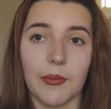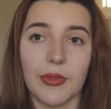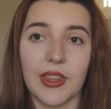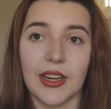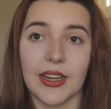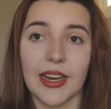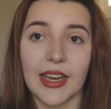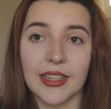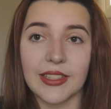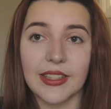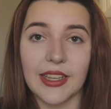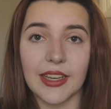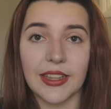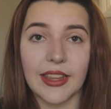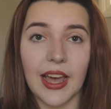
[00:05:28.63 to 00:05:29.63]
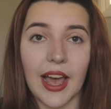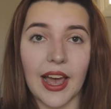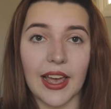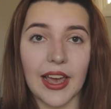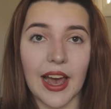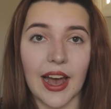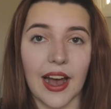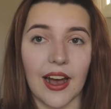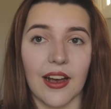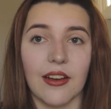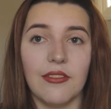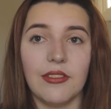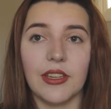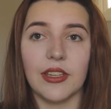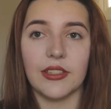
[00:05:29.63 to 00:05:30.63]
The next thing that I
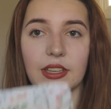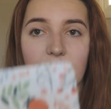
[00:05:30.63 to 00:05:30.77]
have is